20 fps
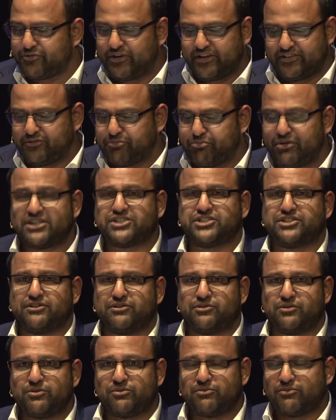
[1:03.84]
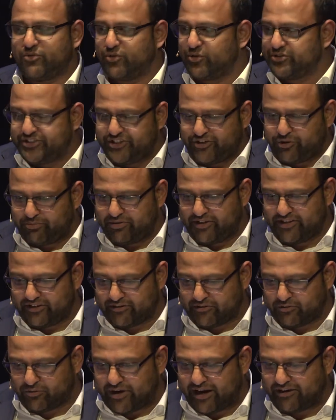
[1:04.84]
Great Depression or
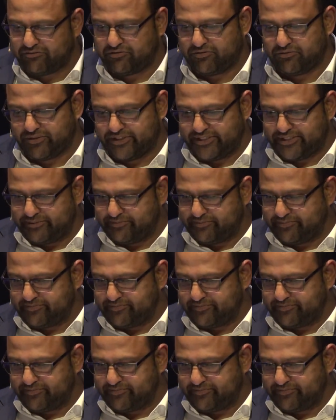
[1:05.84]
geopolitical rivalry.